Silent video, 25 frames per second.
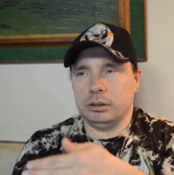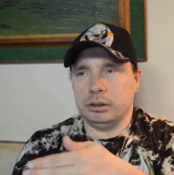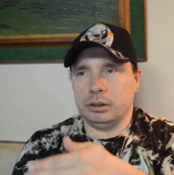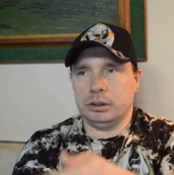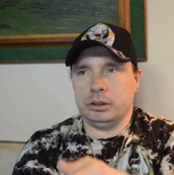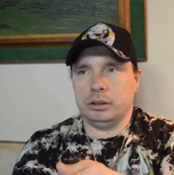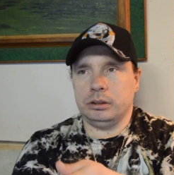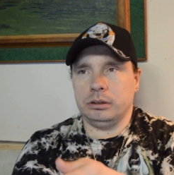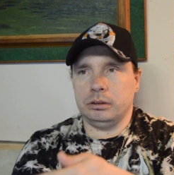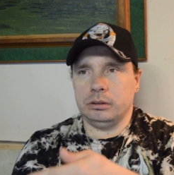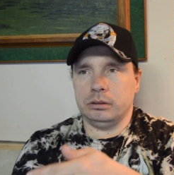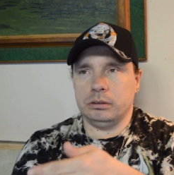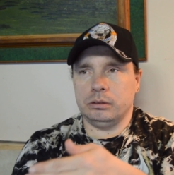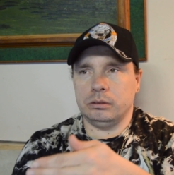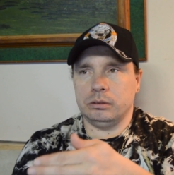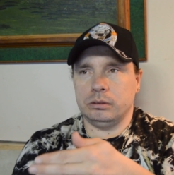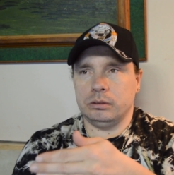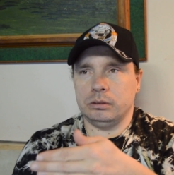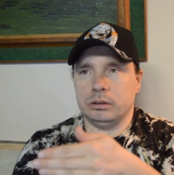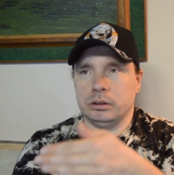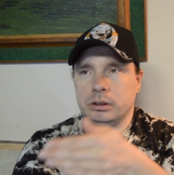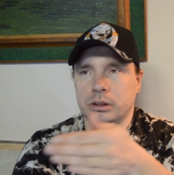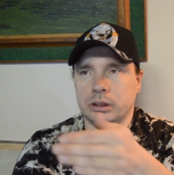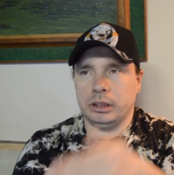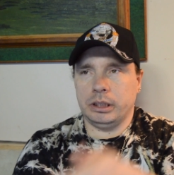to
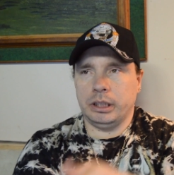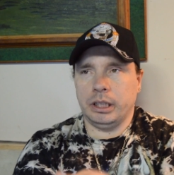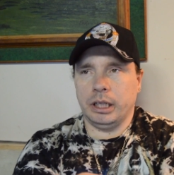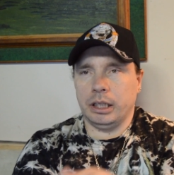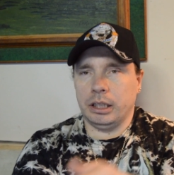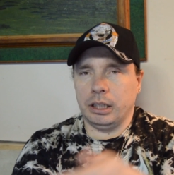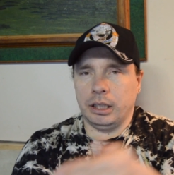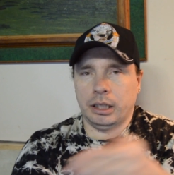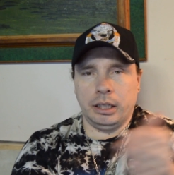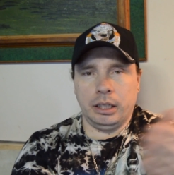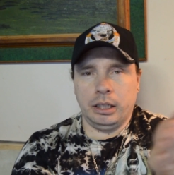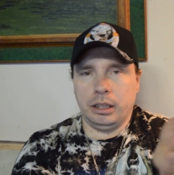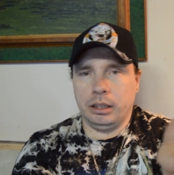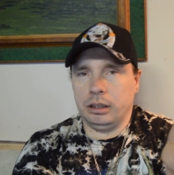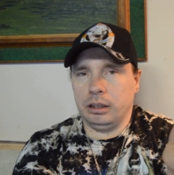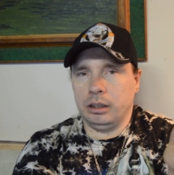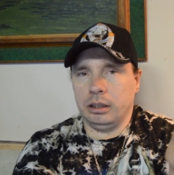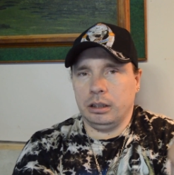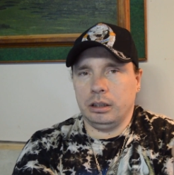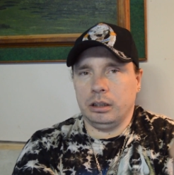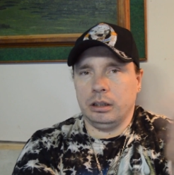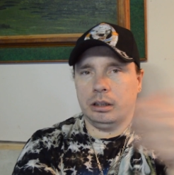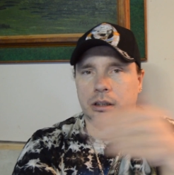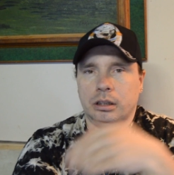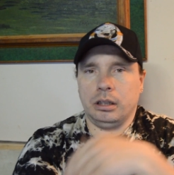get a,
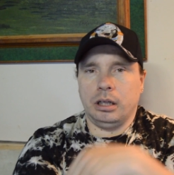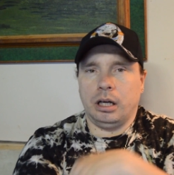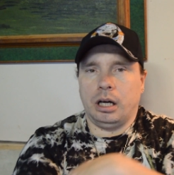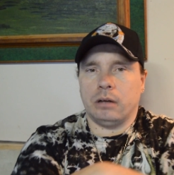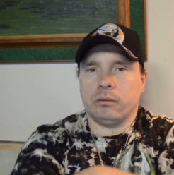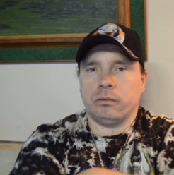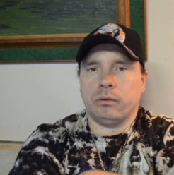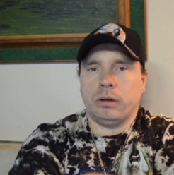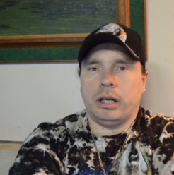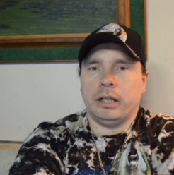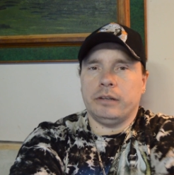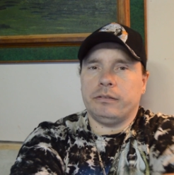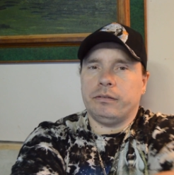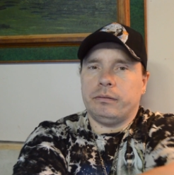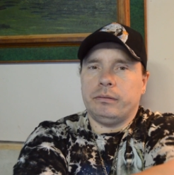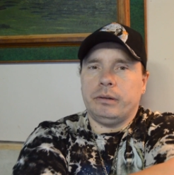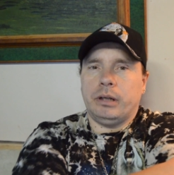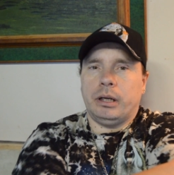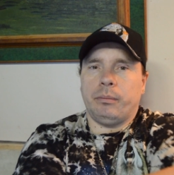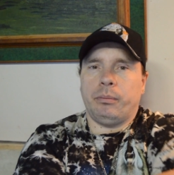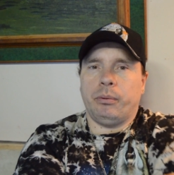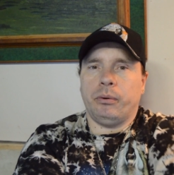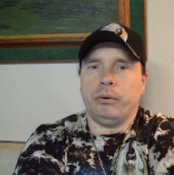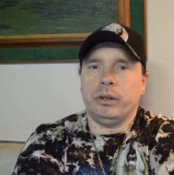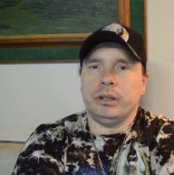a ride from
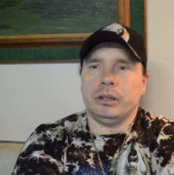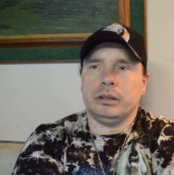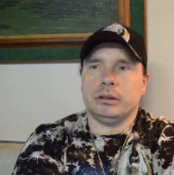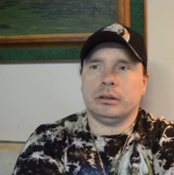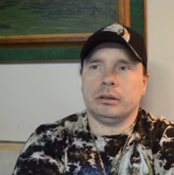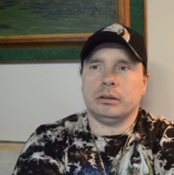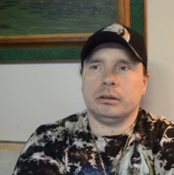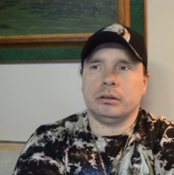that point.